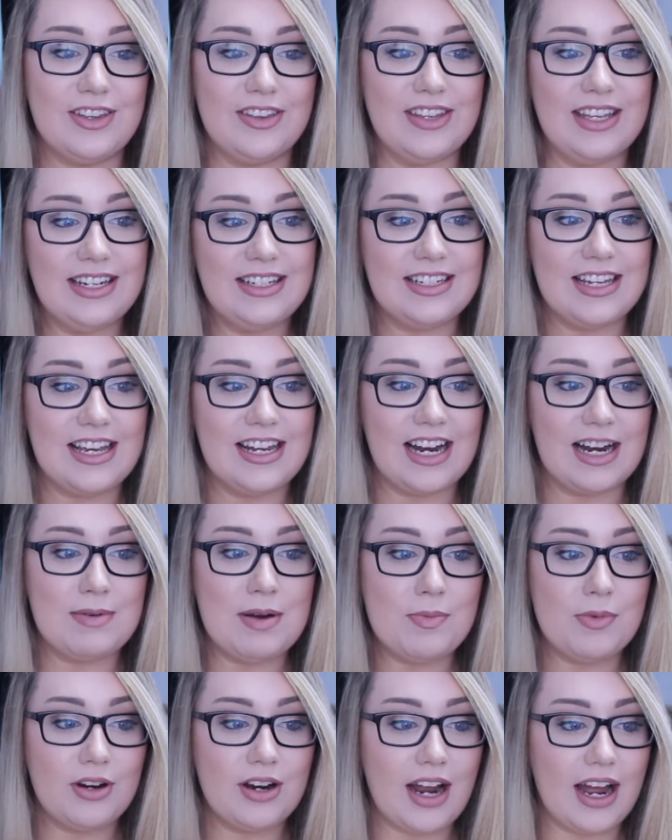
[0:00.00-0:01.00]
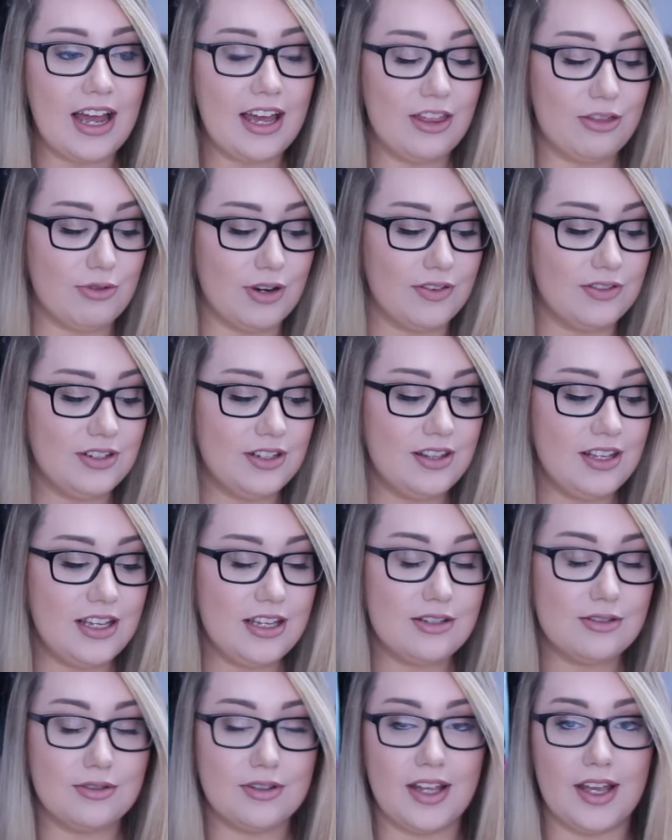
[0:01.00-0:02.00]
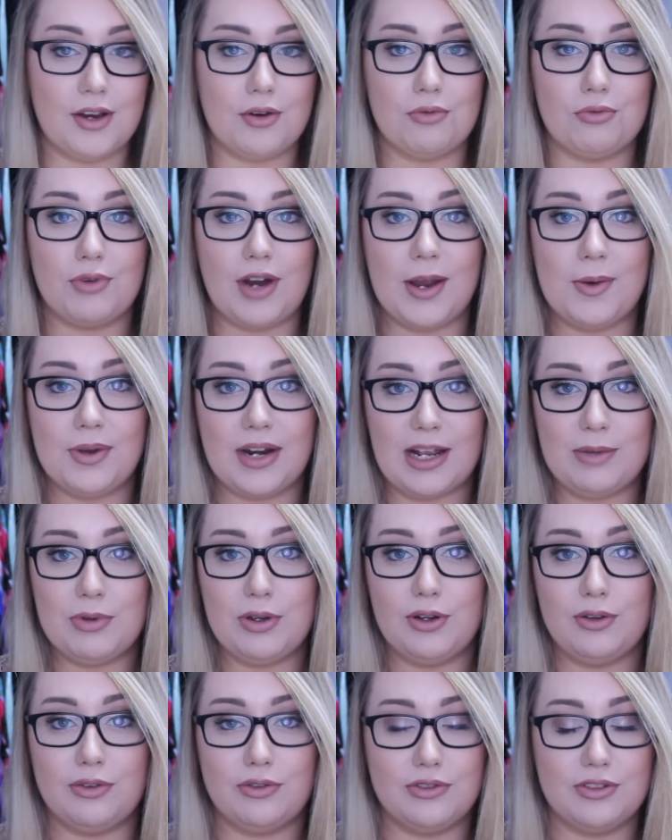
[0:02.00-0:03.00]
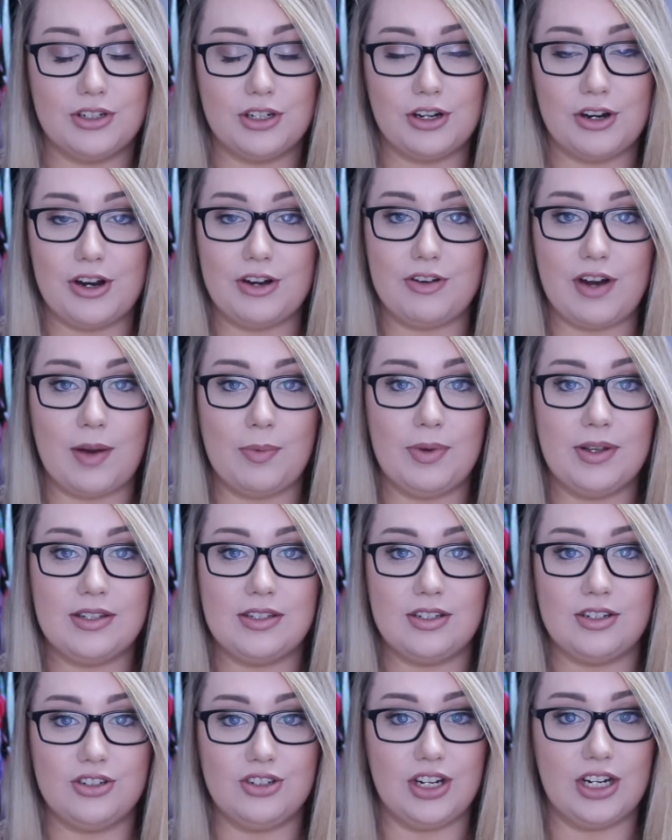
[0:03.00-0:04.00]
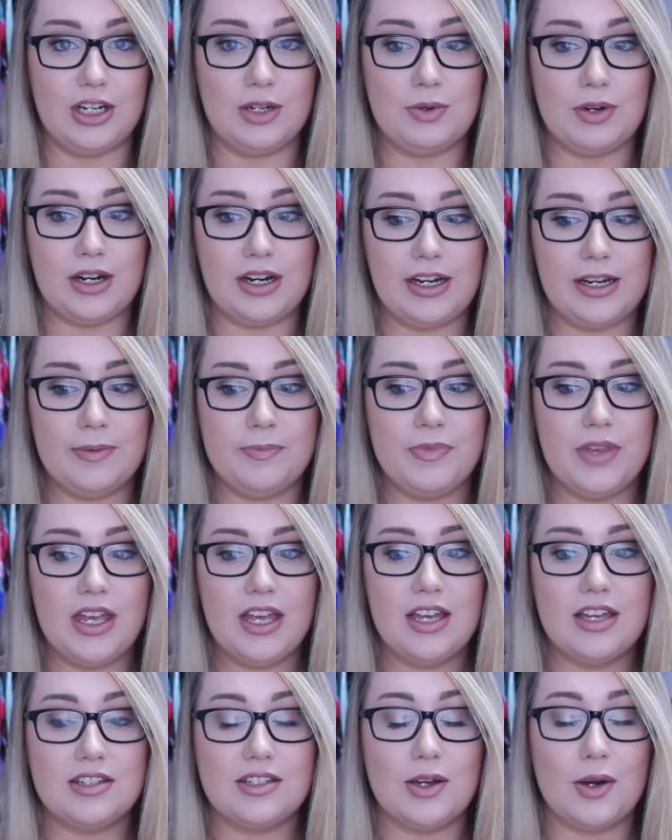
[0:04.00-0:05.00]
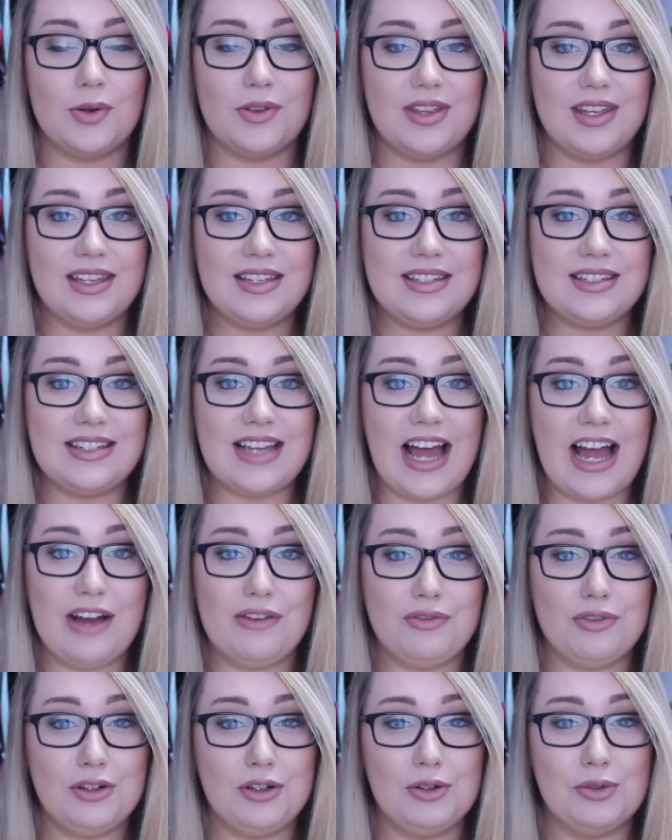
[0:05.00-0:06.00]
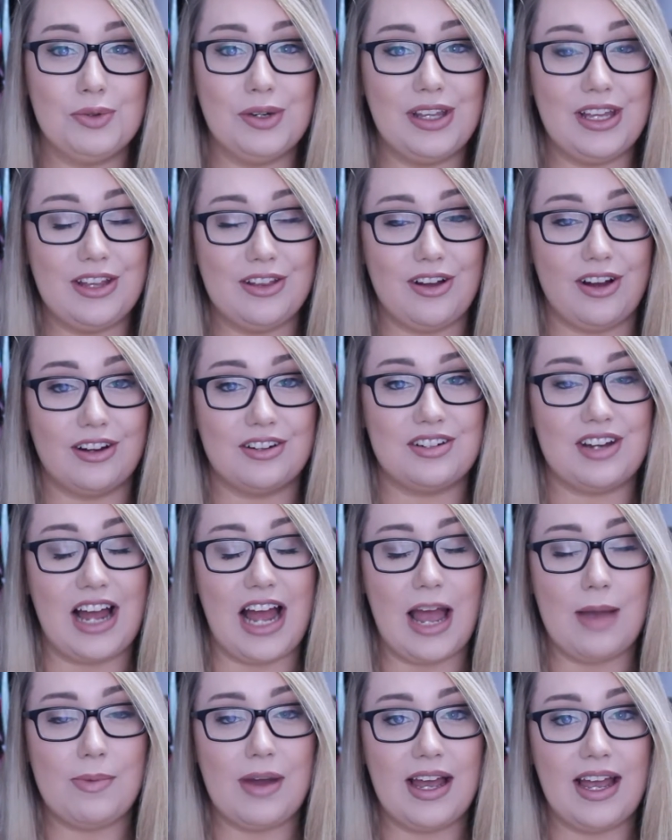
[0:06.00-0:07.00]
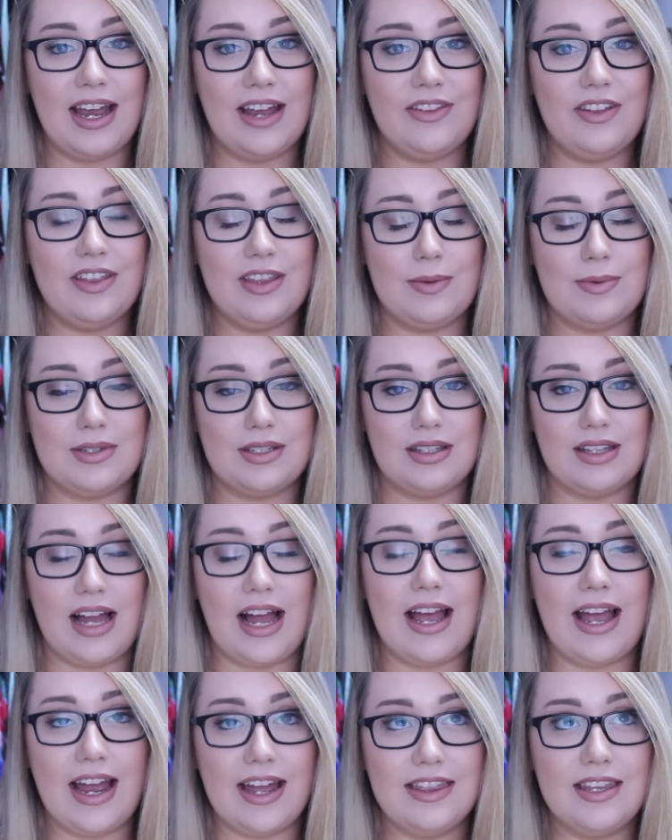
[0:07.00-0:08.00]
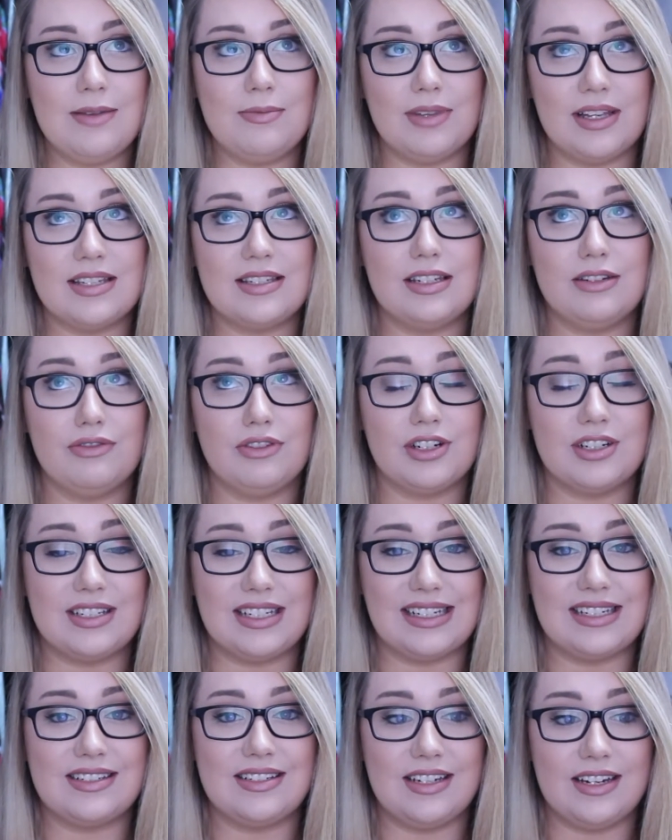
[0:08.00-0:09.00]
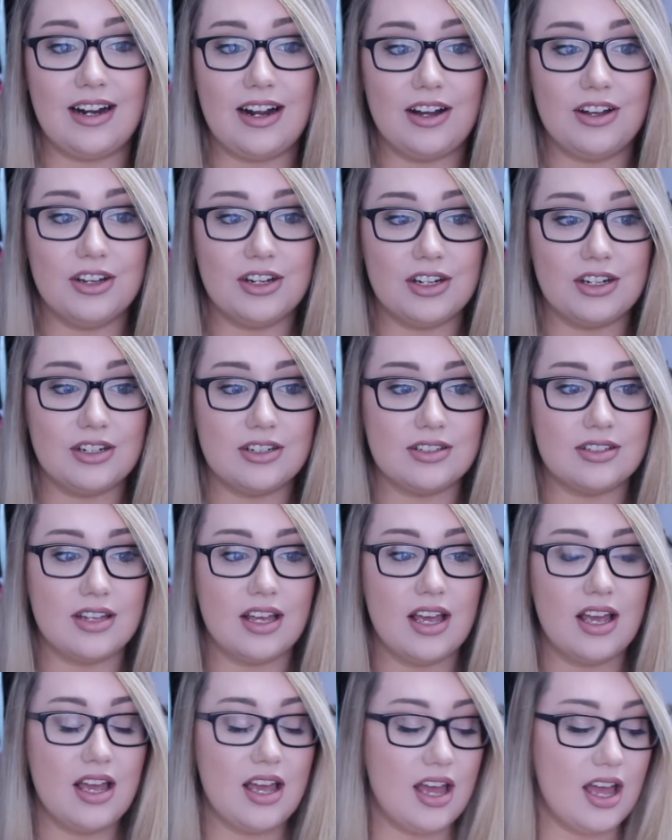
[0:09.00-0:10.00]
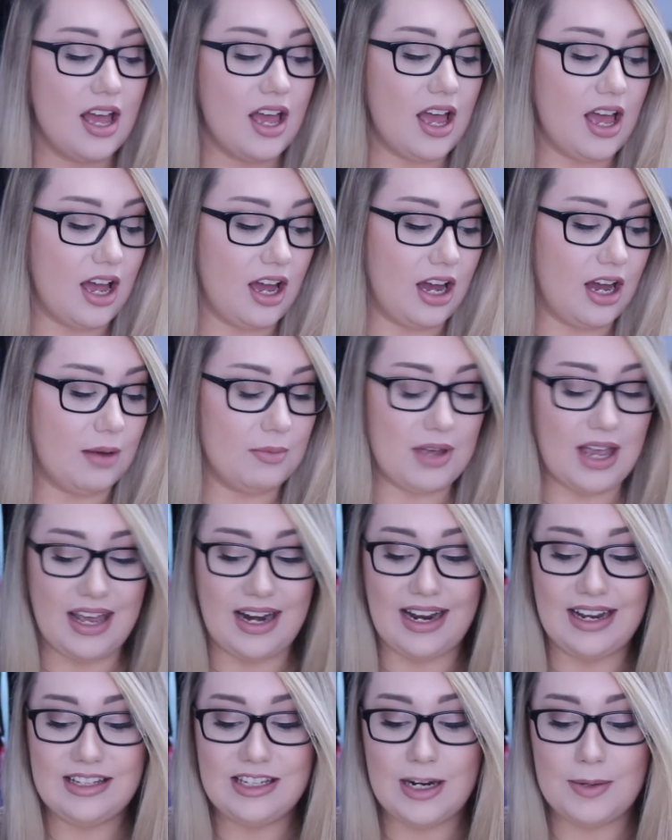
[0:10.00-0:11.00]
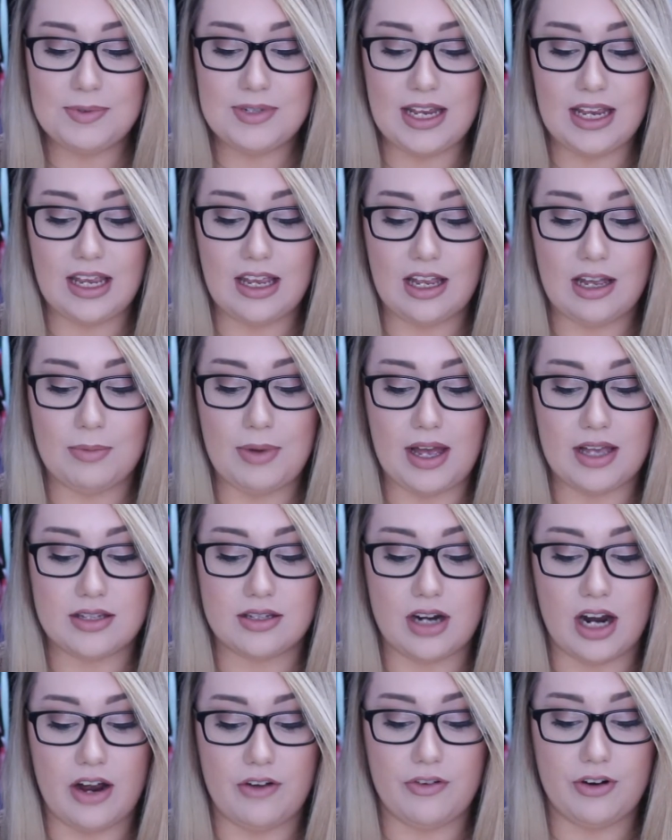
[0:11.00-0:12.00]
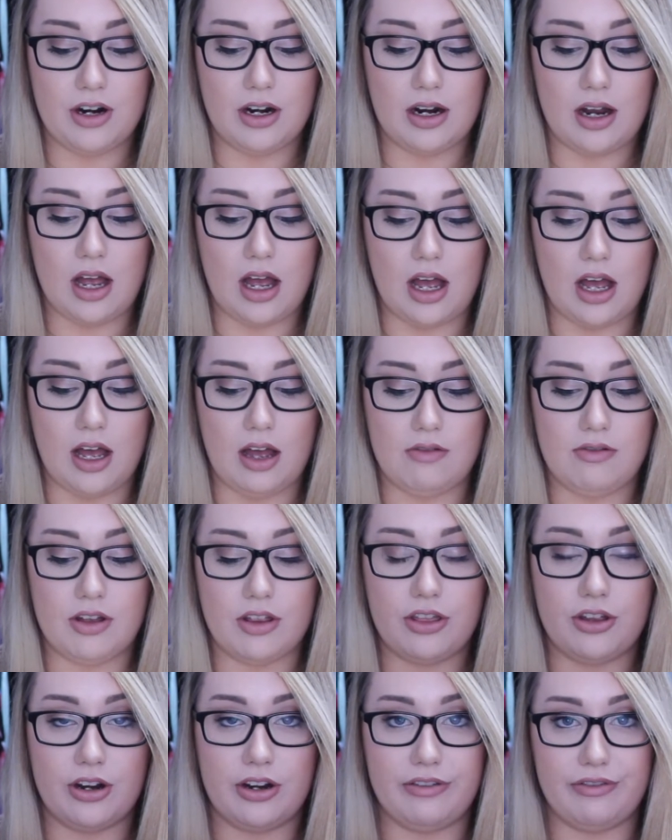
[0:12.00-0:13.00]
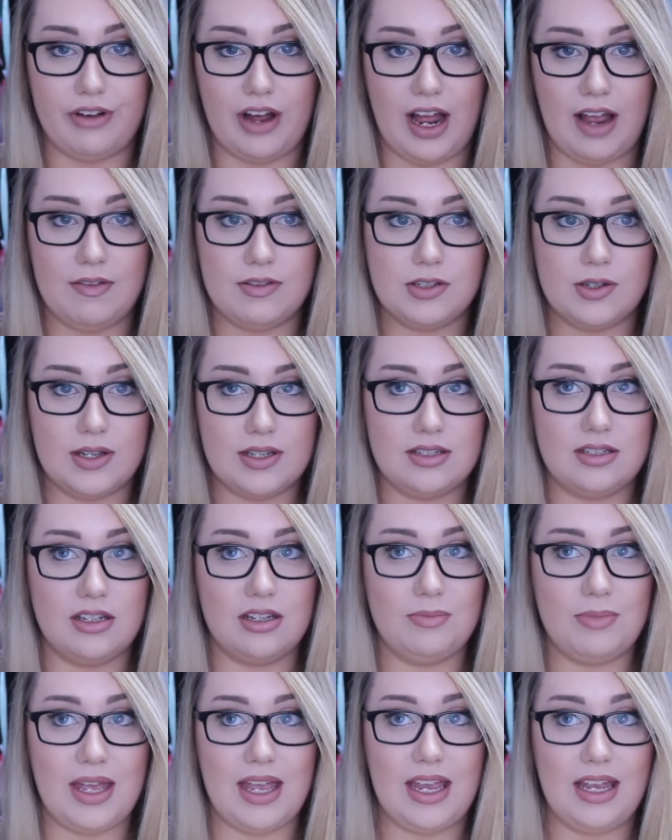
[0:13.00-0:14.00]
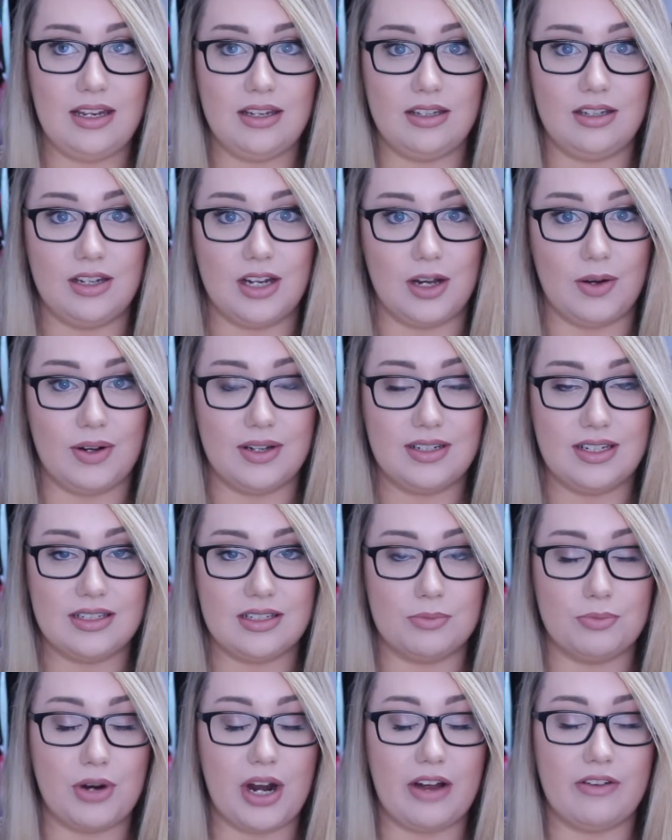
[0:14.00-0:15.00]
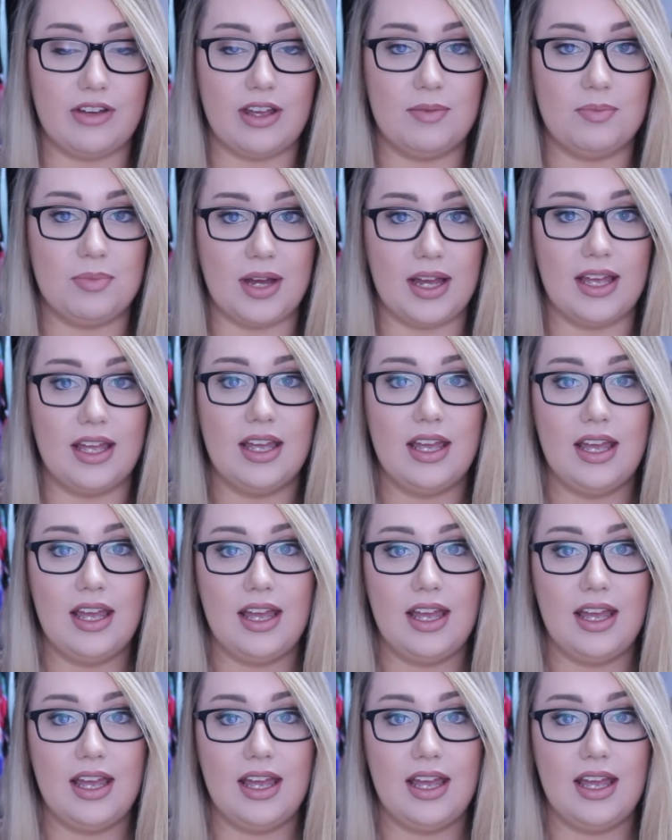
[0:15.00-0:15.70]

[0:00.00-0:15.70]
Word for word: than they did. I remember I thrifted these like right when I moved to Grand Rapids in January. So these sat for a really long time. I had them, I had them listed for sixty dollars um, and I ended up taking a best offer of thirty-five dollars. So I still made, you know, a decent profit, but